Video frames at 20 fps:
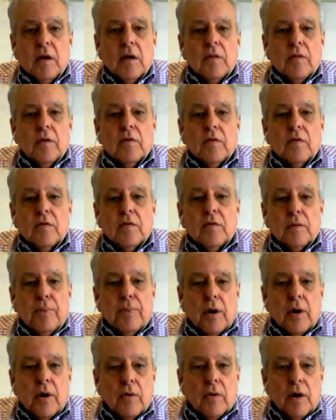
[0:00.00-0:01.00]
This is the
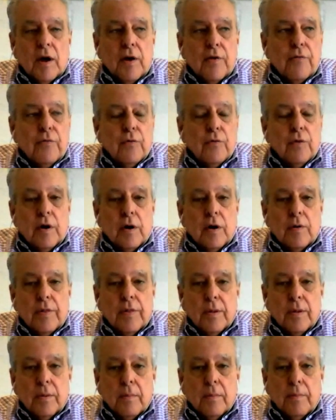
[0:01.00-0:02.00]
paragraph where
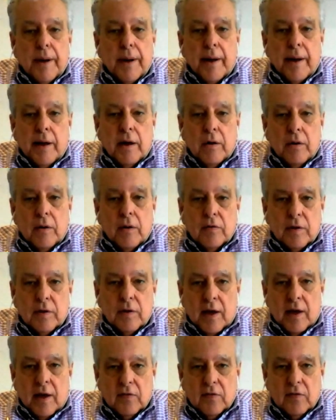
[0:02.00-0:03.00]
the buyer is
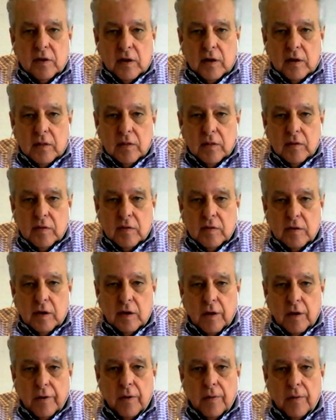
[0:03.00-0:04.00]
asking the
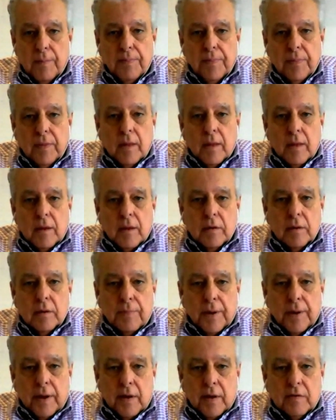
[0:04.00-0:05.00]
seller to
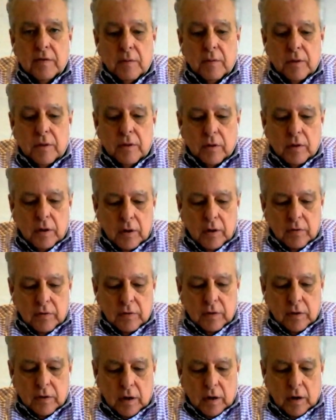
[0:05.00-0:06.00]
pay some of their
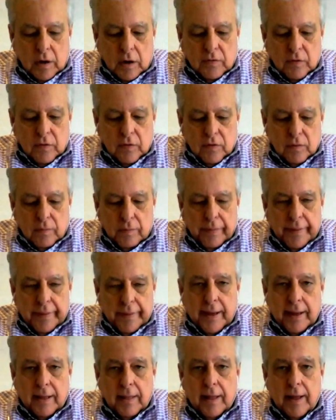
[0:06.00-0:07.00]
closing costs. There's a
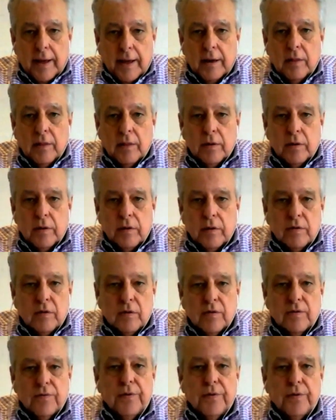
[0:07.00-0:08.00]
blank line in there, and you
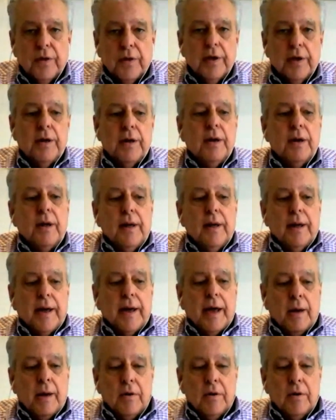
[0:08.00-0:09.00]
just fill in
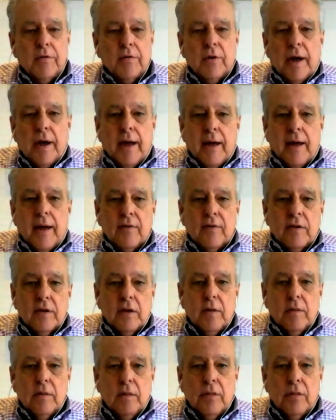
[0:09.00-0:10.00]
how much you're
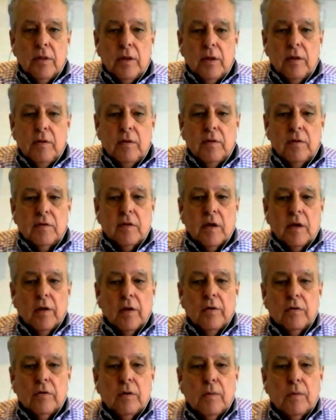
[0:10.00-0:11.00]
asking the
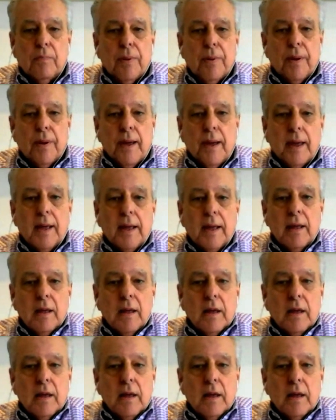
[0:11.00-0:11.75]
seller to pay.